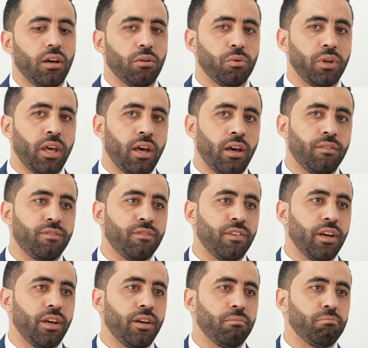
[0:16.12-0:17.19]
We have
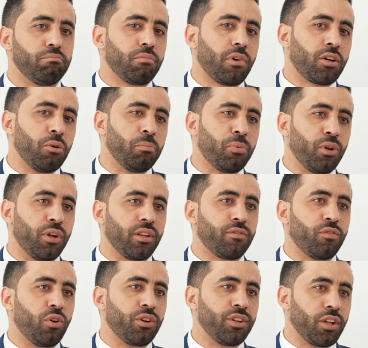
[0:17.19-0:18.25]
a component
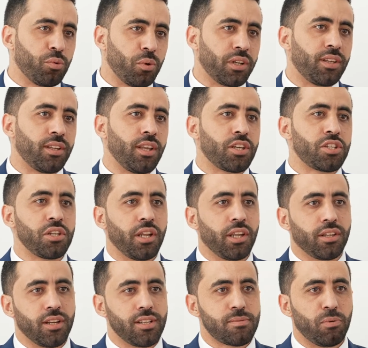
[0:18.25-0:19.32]
for network detection
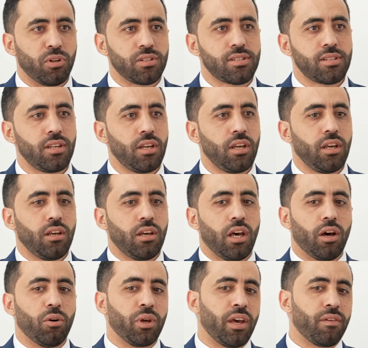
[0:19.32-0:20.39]
and response.
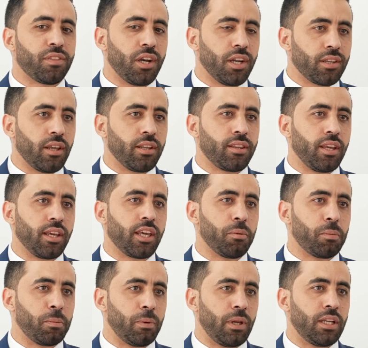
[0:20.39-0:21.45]
We have threat hunting
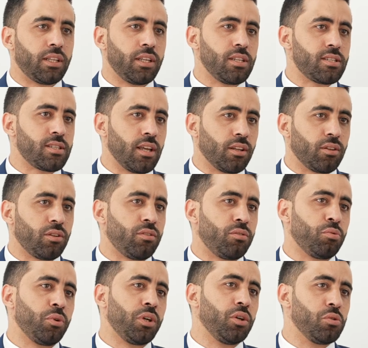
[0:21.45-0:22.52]
capabilities that
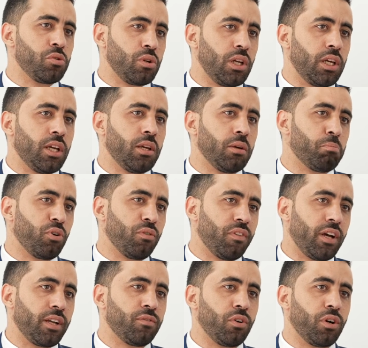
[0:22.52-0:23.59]
we usually
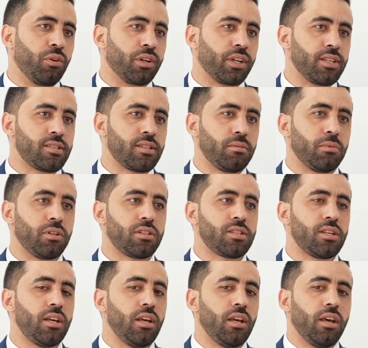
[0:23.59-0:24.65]
provide for our customers.
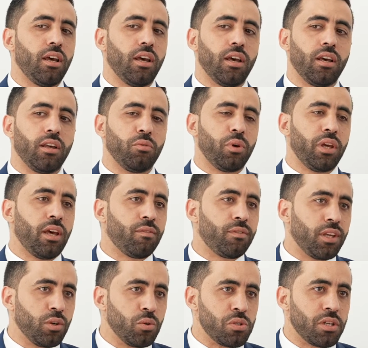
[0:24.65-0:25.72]
And we have
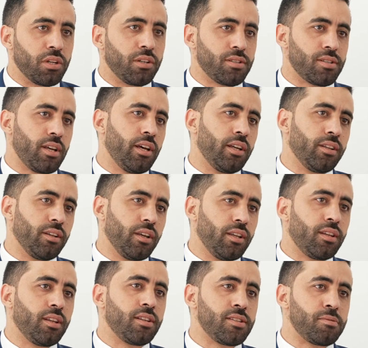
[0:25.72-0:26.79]
the users and
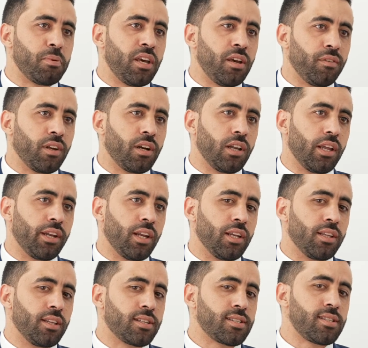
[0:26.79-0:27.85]
entities behavioral
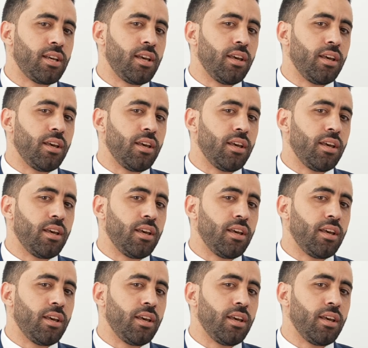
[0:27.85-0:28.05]
analytics.